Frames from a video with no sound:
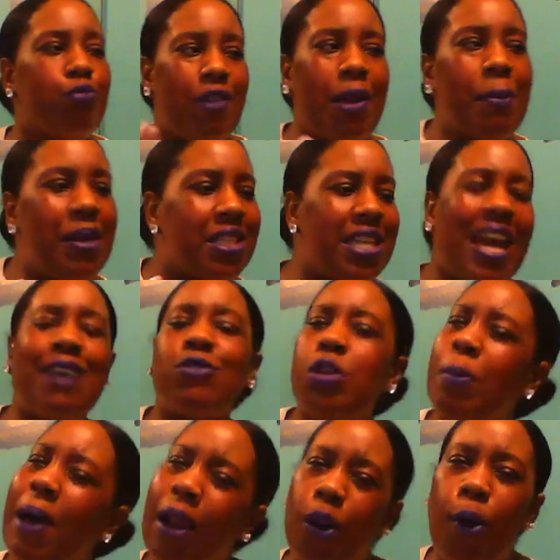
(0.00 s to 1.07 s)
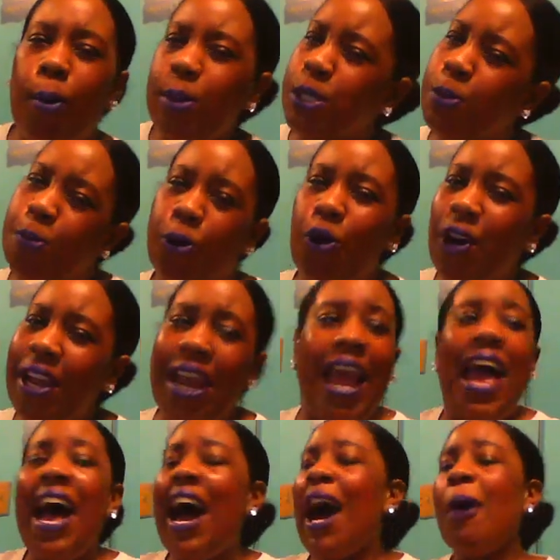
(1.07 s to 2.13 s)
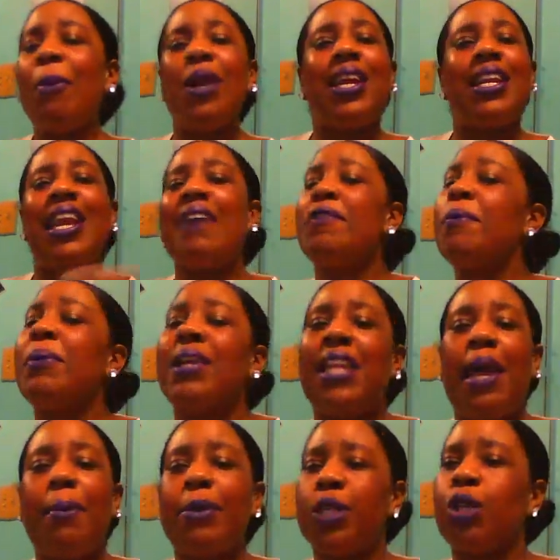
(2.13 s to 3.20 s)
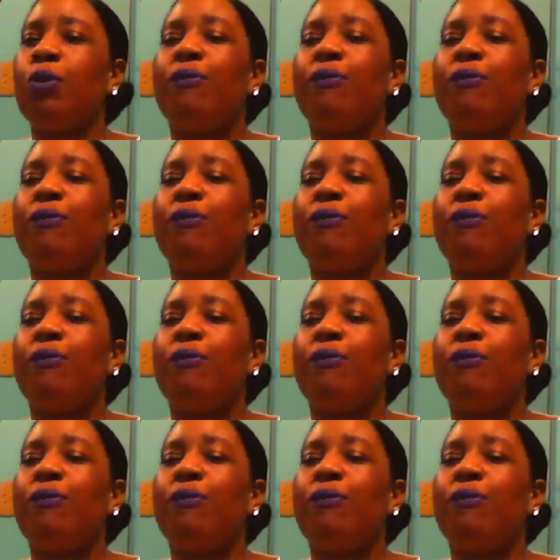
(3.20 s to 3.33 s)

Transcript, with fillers: bring me down to my lowest point, I would have never been able to